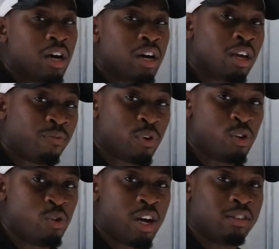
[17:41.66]
the nugget
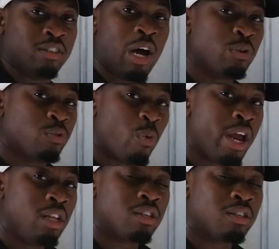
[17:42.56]
for you guys that I was
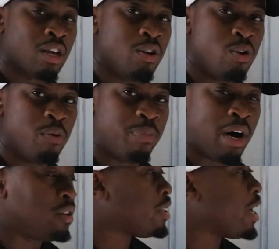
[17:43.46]
waiting to tell you
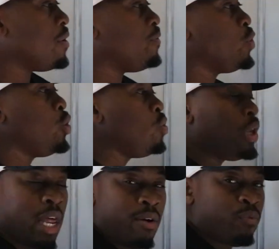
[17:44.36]
about, that if
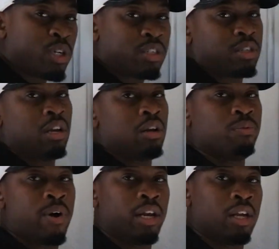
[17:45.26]
you leverage
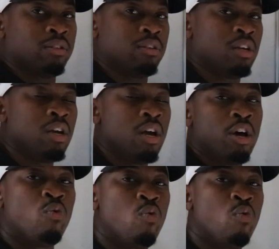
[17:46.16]
seller financing,
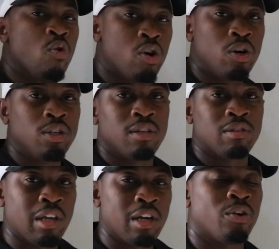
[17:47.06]
the world
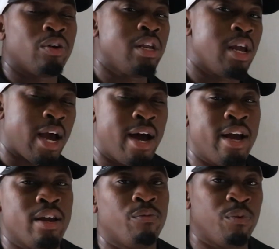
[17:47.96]
is literally
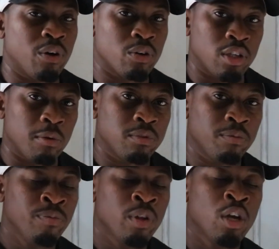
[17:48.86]
at your
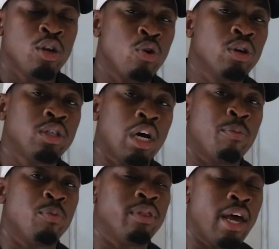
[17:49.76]
fingertips. Your
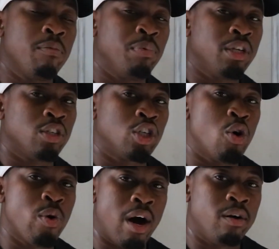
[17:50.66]
job would then be to
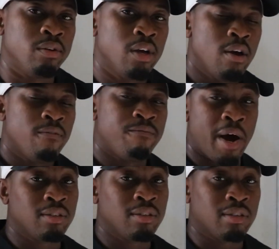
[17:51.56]
go out,
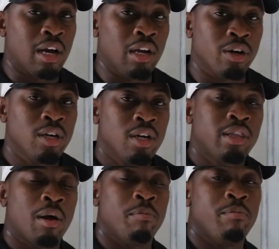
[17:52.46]
find a seller
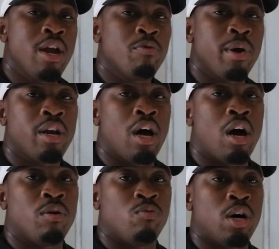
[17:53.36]
that may or may
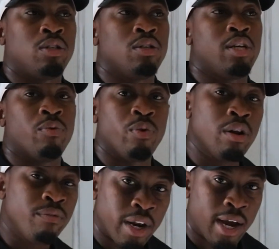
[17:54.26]
not want to get
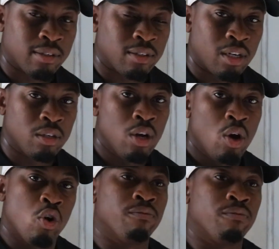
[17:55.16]
rid of an asset
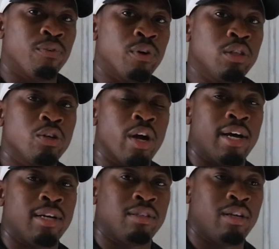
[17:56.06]
or convert
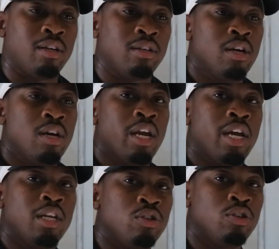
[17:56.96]
their asset
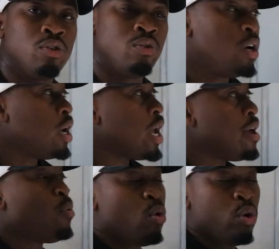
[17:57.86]
into
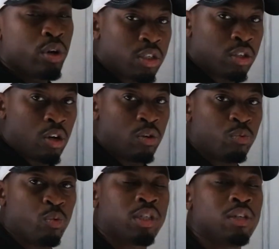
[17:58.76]
a mortgage
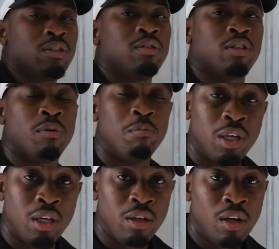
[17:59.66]
note, which is, to
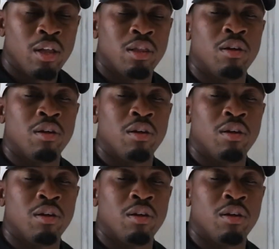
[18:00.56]
me,